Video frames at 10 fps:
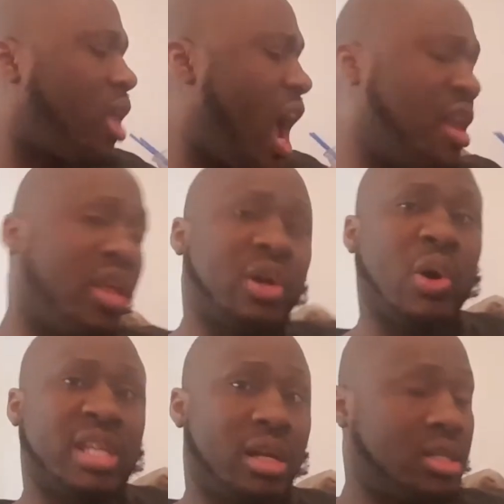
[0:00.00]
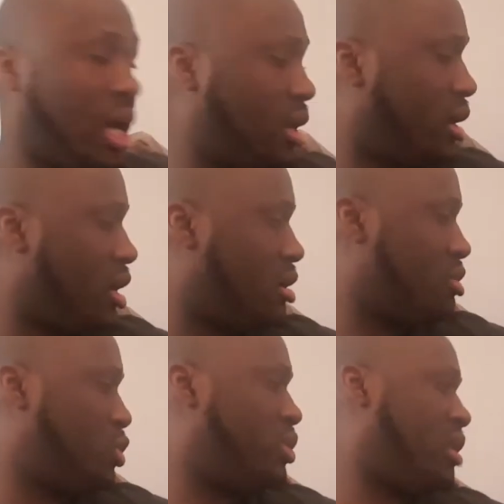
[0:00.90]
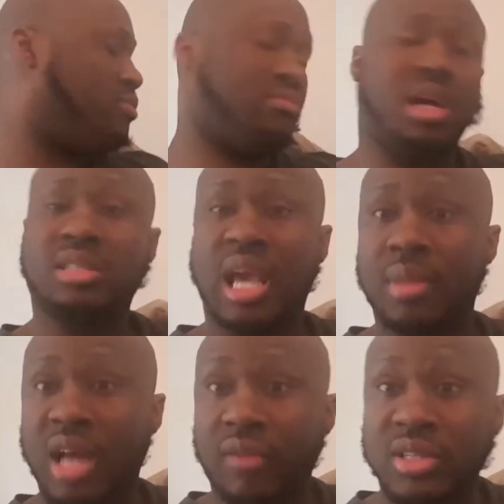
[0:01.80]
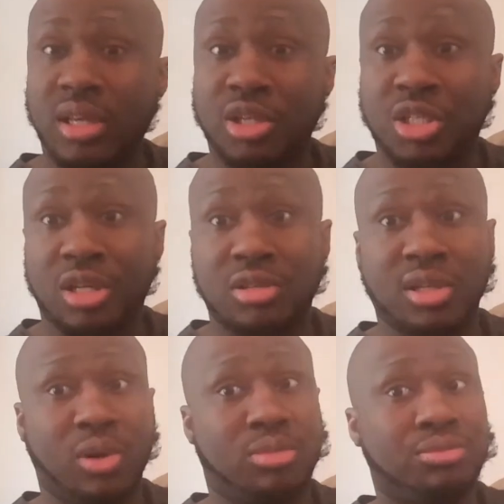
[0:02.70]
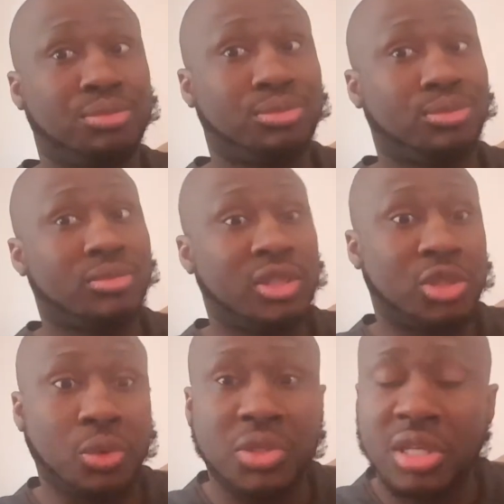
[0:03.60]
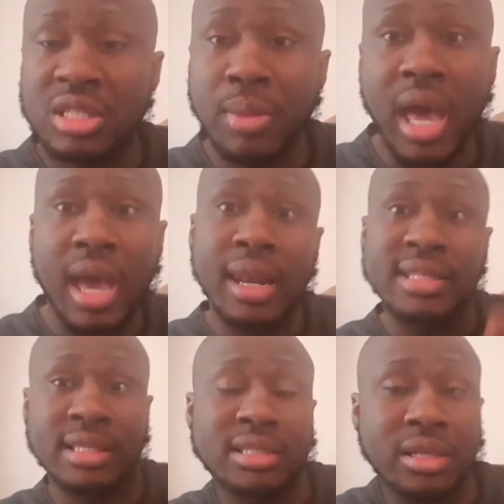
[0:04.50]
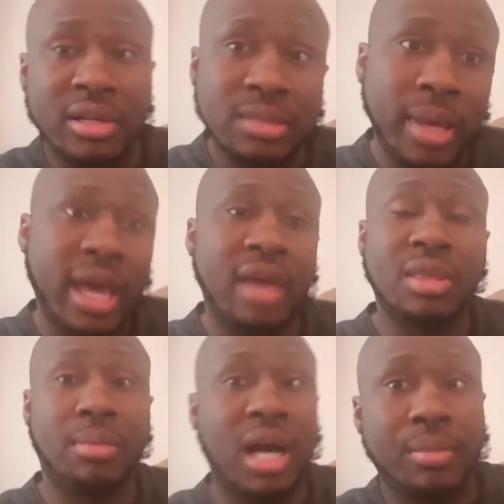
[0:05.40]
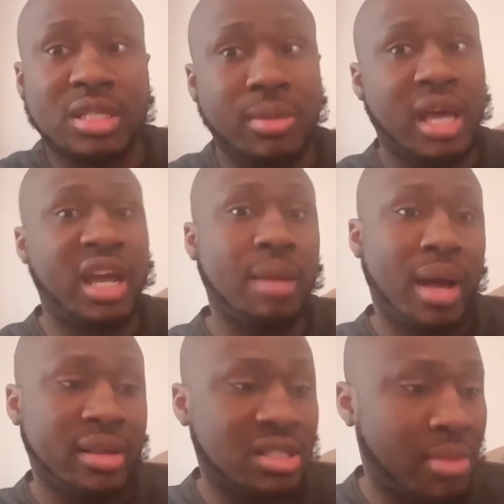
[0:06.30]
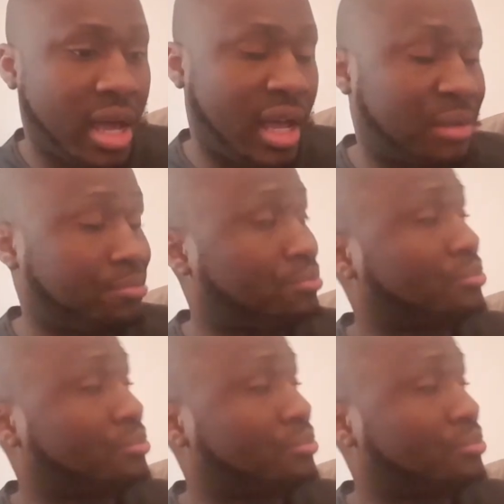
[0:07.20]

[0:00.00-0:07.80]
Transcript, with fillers: And the other girls had to tell her during a, a table conversation. So Juicy's mad, the sister's mad, the mom is mad, everybody's mad.